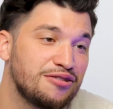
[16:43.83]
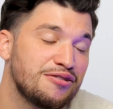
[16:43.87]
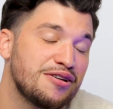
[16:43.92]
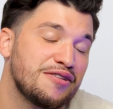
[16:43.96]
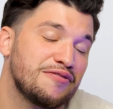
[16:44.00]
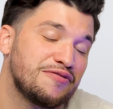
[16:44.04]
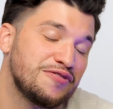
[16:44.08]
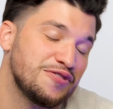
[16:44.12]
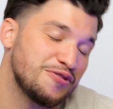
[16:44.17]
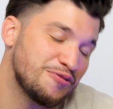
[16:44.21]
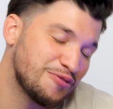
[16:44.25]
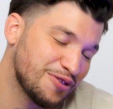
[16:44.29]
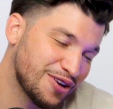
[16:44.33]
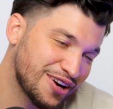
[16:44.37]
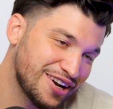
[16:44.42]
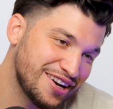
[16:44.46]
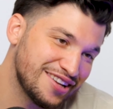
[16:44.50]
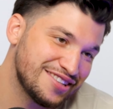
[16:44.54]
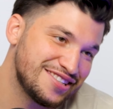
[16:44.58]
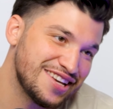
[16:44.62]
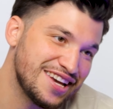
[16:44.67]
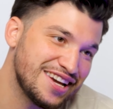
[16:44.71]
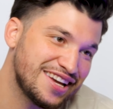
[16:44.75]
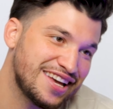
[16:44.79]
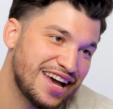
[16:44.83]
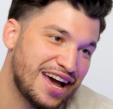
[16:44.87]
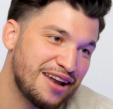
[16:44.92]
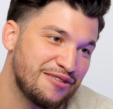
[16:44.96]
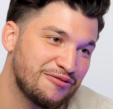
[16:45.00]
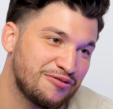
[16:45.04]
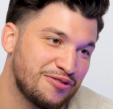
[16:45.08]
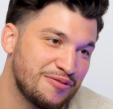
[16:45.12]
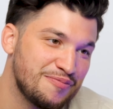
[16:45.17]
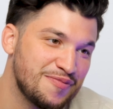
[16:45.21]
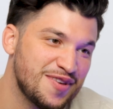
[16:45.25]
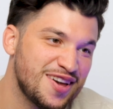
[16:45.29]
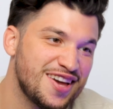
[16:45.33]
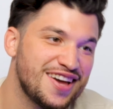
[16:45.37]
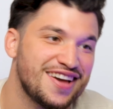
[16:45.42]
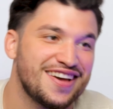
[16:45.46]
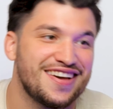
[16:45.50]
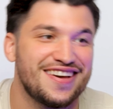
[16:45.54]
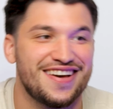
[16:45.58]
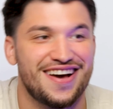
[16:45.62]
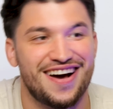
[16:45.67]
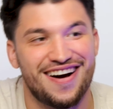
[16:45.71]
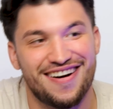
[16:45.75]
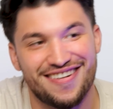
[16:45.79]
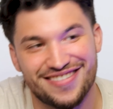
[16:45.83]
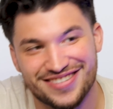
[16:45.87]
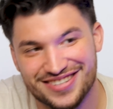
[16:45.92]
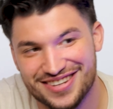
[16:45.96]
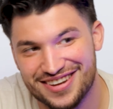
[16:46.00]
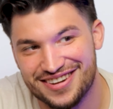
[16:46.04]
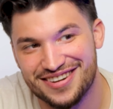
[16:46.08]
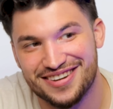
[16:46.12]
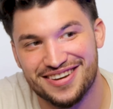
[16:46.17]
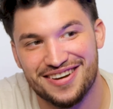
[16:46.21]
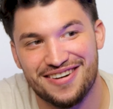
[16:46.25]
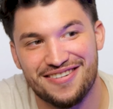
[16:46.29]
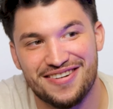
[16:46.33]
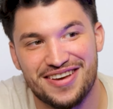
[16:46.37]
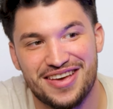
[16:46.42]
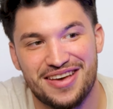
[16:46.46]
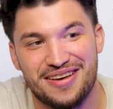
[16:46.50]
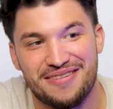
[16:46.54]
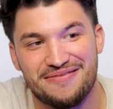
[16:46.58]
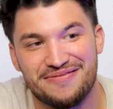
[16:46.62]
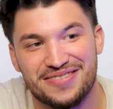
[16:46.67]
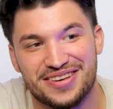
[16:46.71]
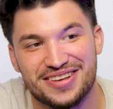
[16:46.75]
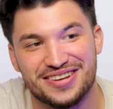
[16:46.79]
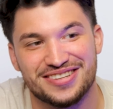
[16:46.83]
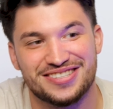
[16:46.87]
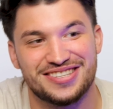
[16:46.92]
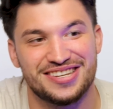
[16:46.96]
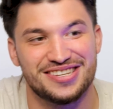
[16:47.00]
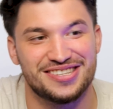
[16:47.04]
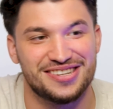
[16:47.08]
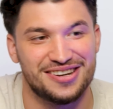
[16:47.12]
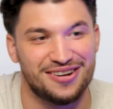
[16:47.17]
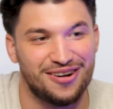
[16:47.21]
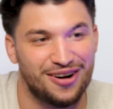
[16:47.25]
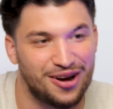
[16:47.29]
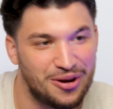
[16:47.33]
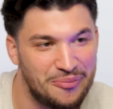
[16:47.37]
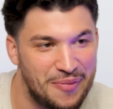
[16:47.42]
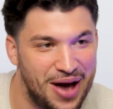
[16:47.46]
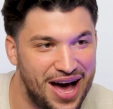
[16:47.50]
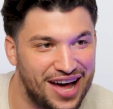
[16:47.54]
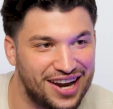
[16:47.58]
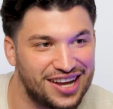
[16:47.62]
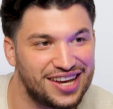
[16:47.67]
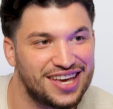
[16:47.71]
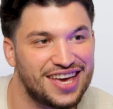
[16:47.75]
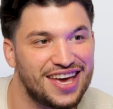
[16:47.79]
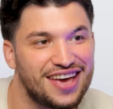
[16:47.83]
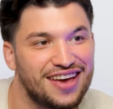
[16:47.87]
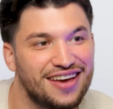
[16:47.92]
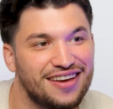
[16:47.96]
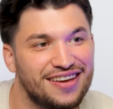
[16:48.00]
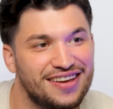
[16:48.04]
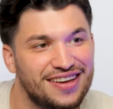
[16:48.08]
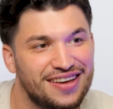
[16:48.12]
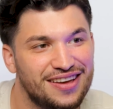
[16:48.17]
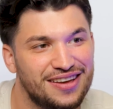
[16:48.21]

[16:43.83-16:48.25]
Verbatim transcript: if you were gonna take Ken from me, I was gonna go him because yeah. he's an automatic hit.